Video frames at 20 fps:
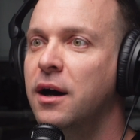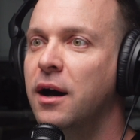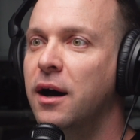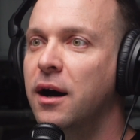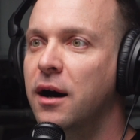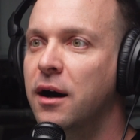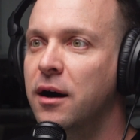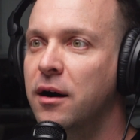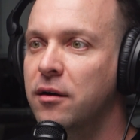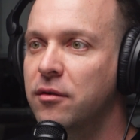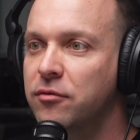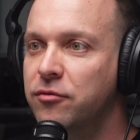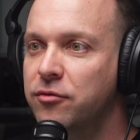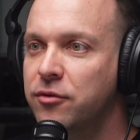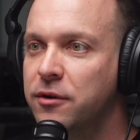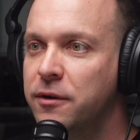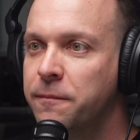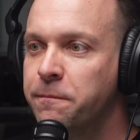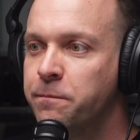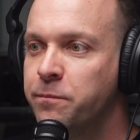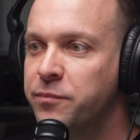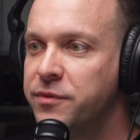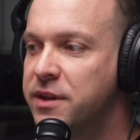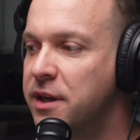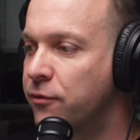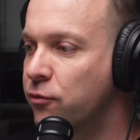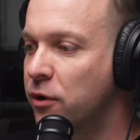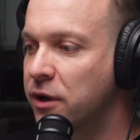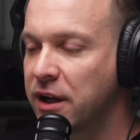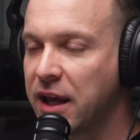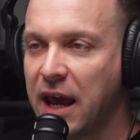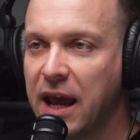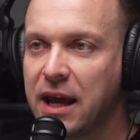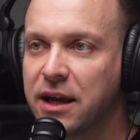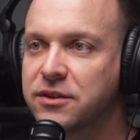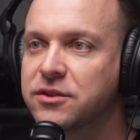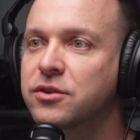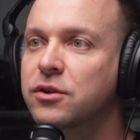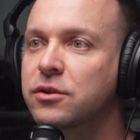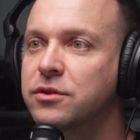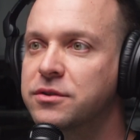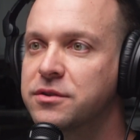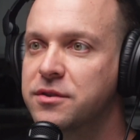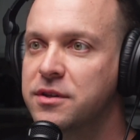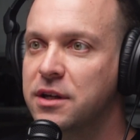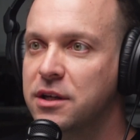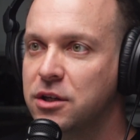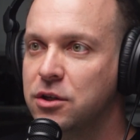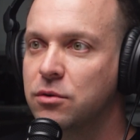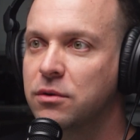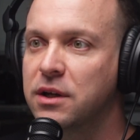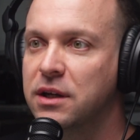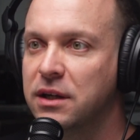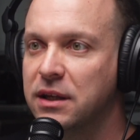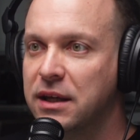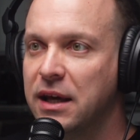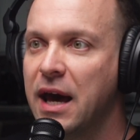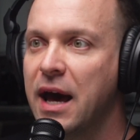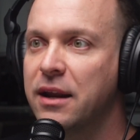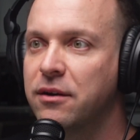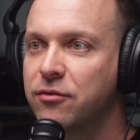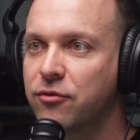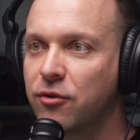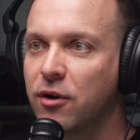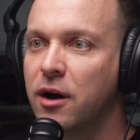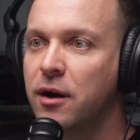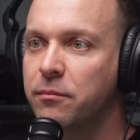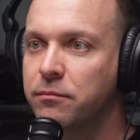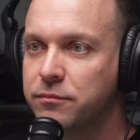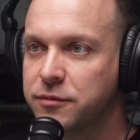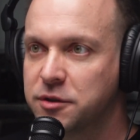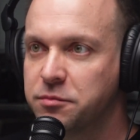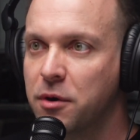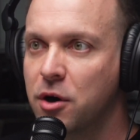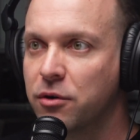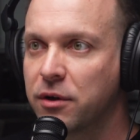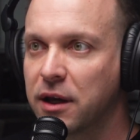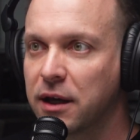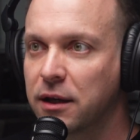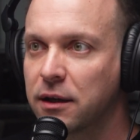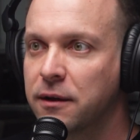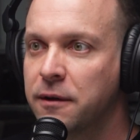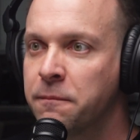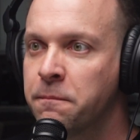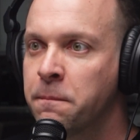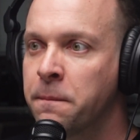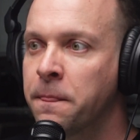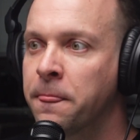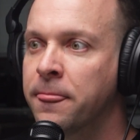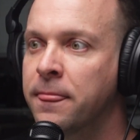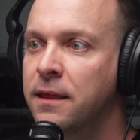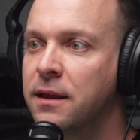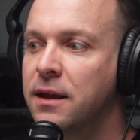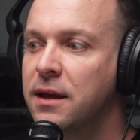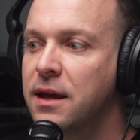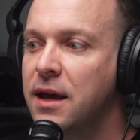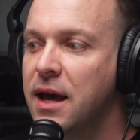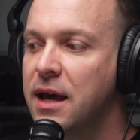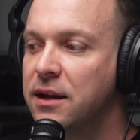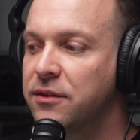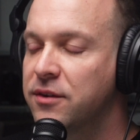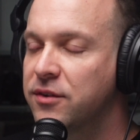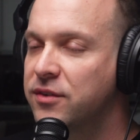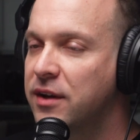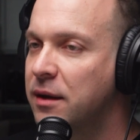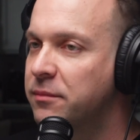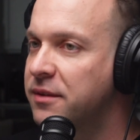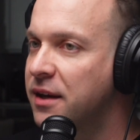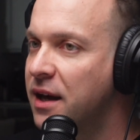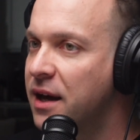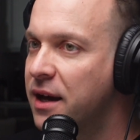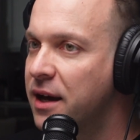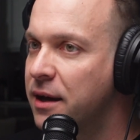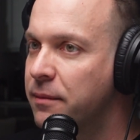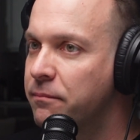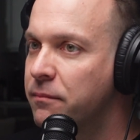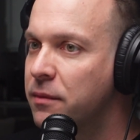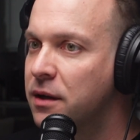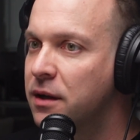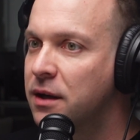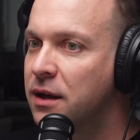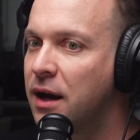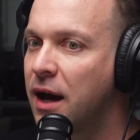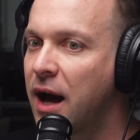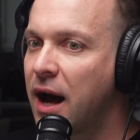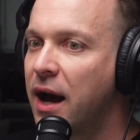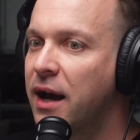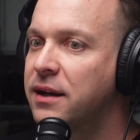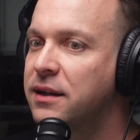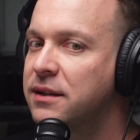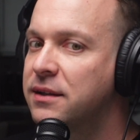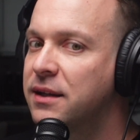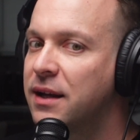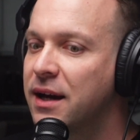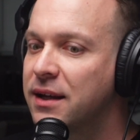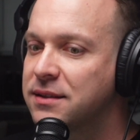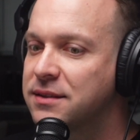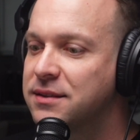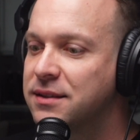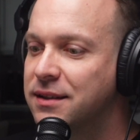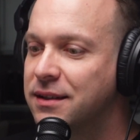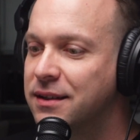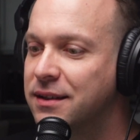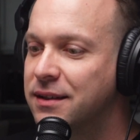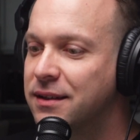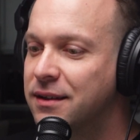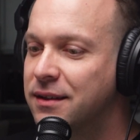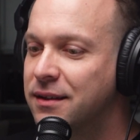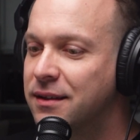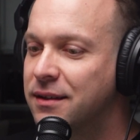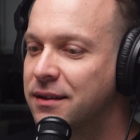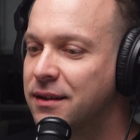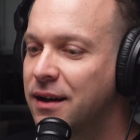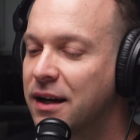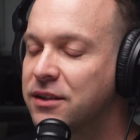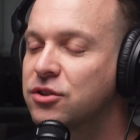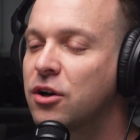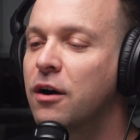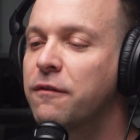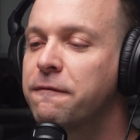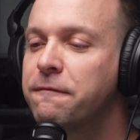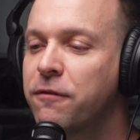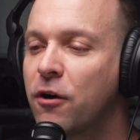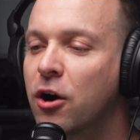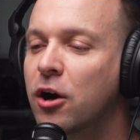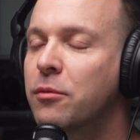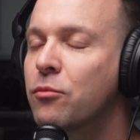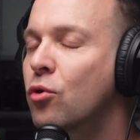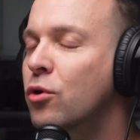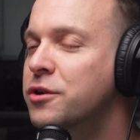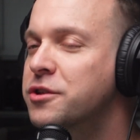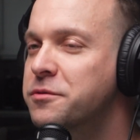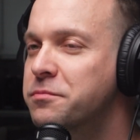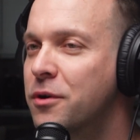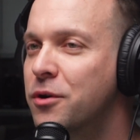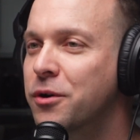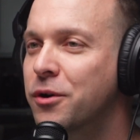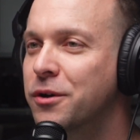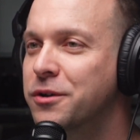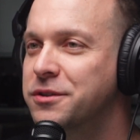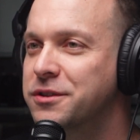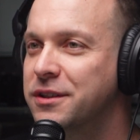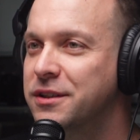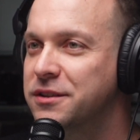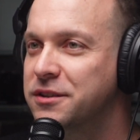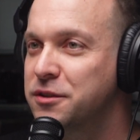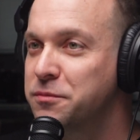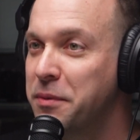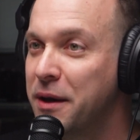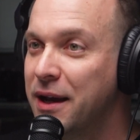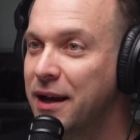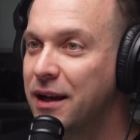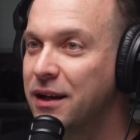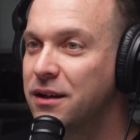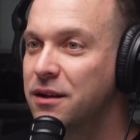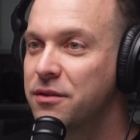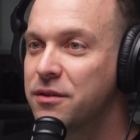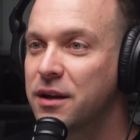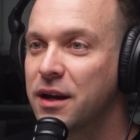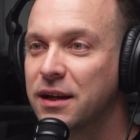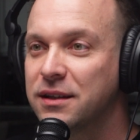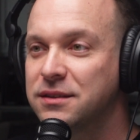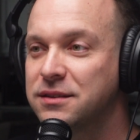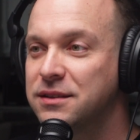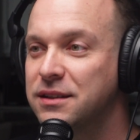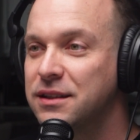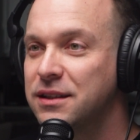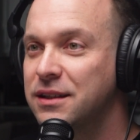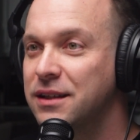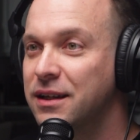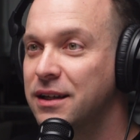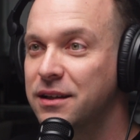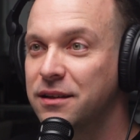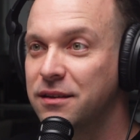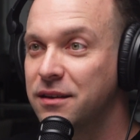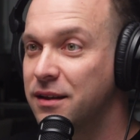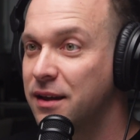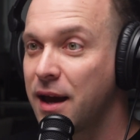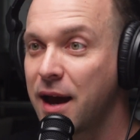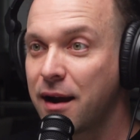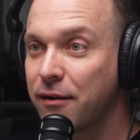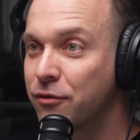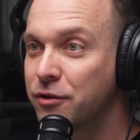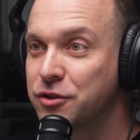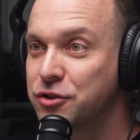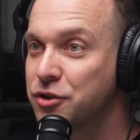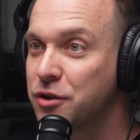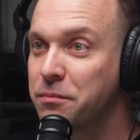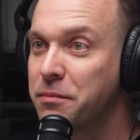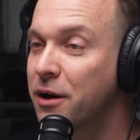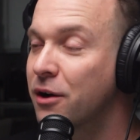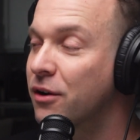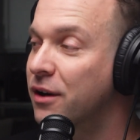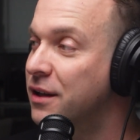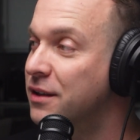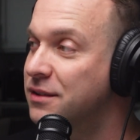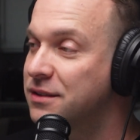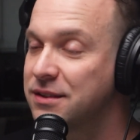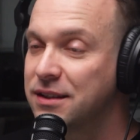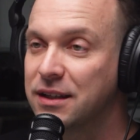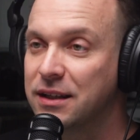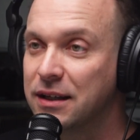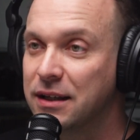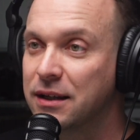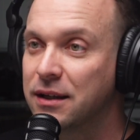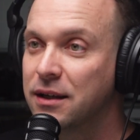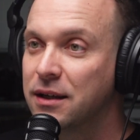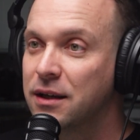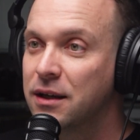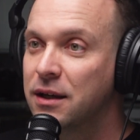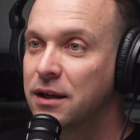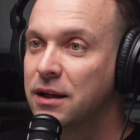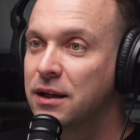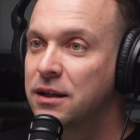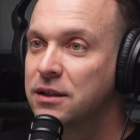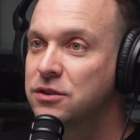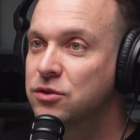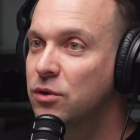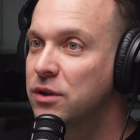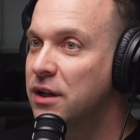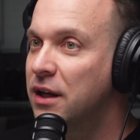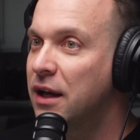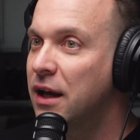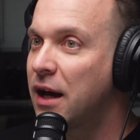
of different cancers that you can get from smoking. And at the same time, I saw far more smokers in Spain than I see in the average American city. So